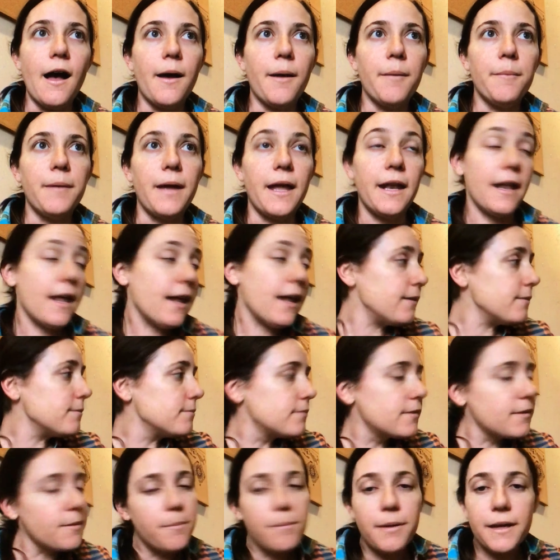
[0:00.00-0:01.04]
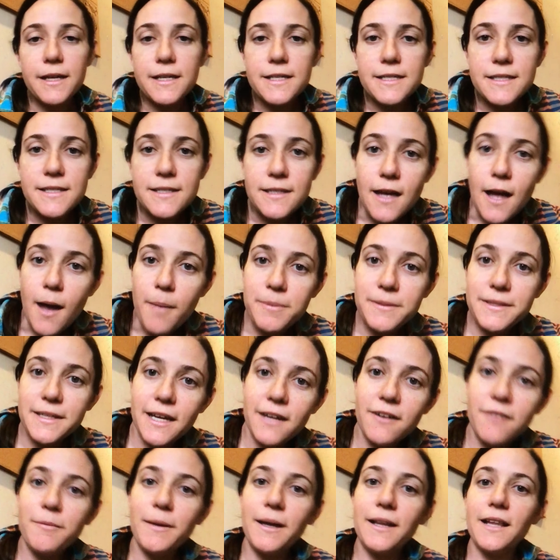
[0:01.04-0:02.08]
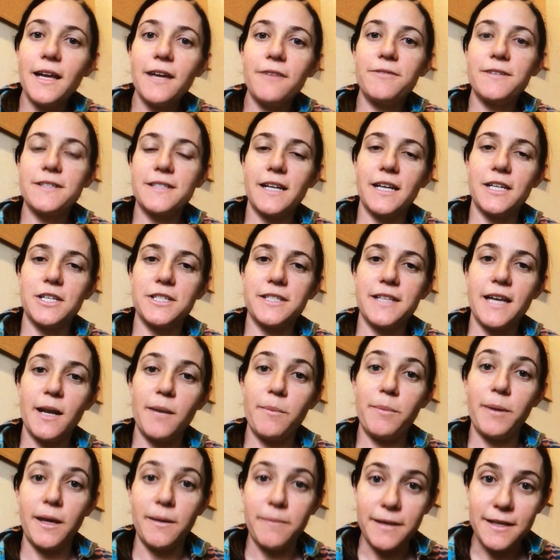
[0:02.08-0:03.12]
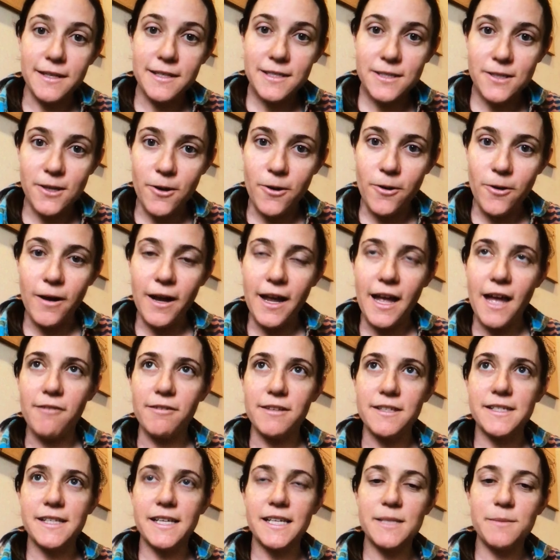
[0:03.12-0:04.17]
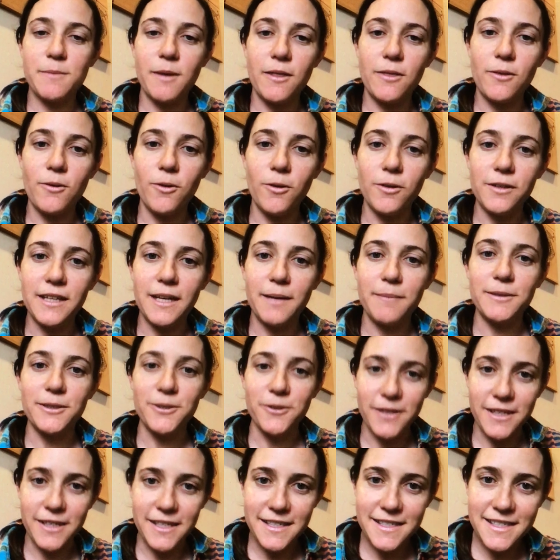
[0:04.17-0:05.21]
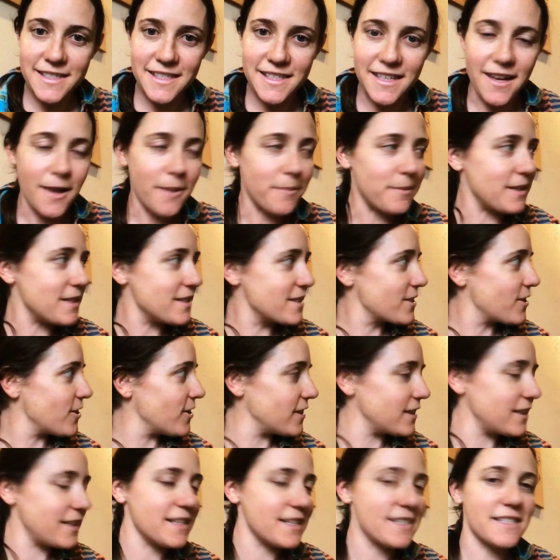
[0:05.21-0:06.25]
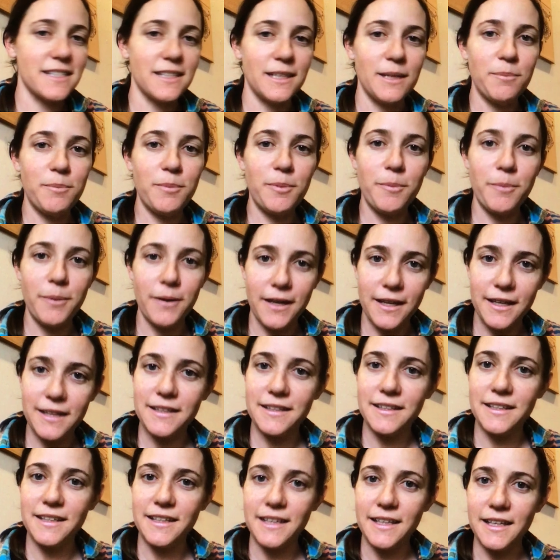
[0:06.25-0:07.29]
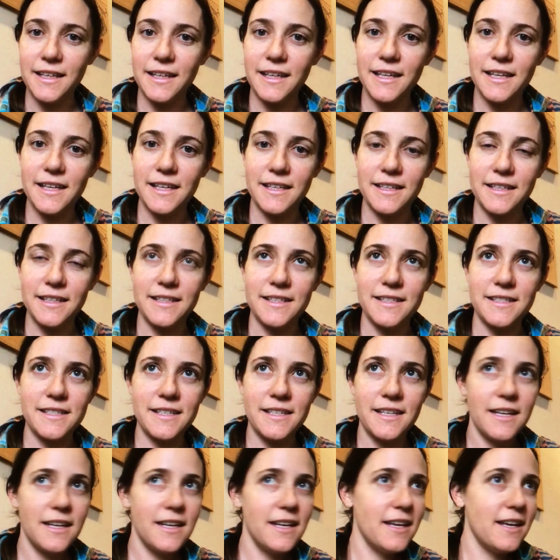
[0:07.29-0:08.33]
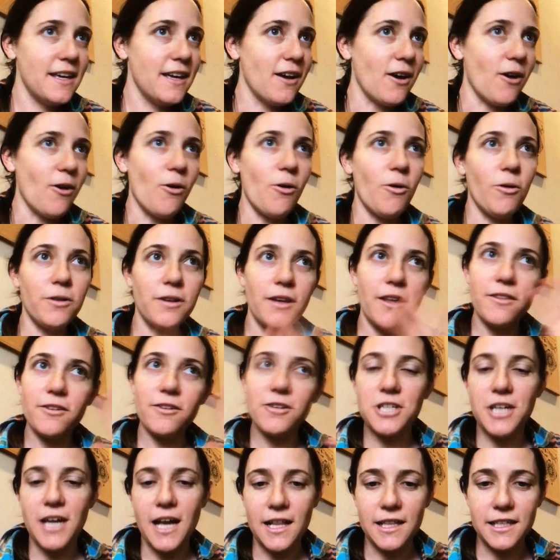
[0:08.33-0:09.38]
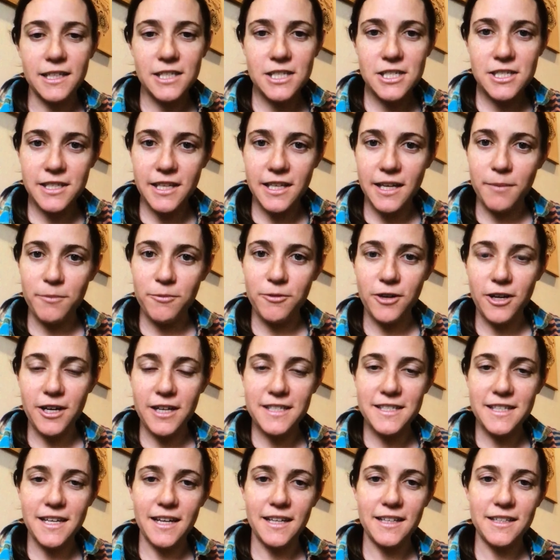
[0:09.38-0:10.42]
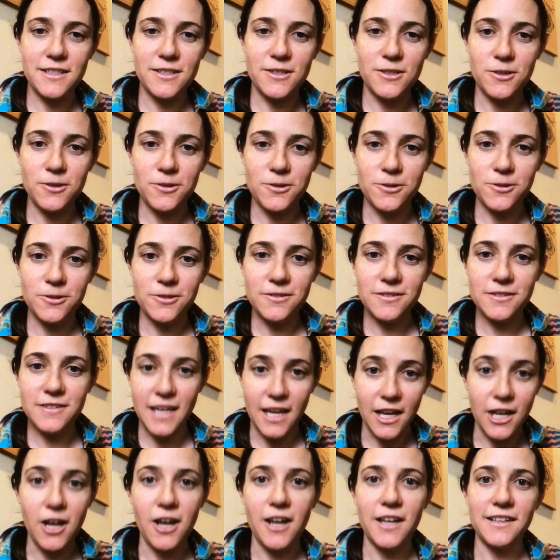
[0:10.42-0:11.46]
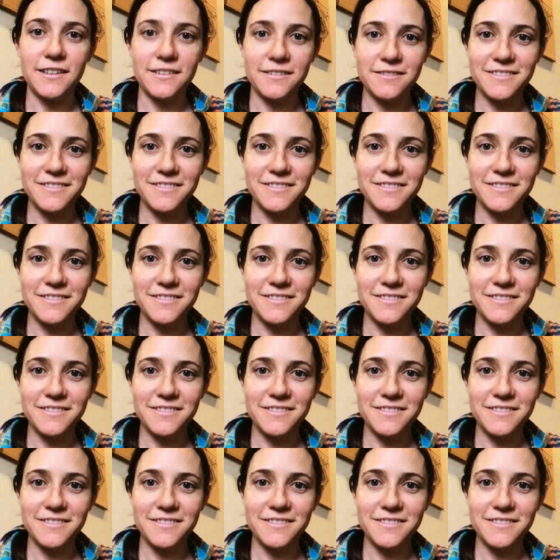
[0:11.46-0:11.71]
Um, and then biggest update of my life is that I just had a baby. So I have a mm-hmm. six month old named Lucas. Um, he's currently asleep, but he is a whole nother challenge. Very excited to take on.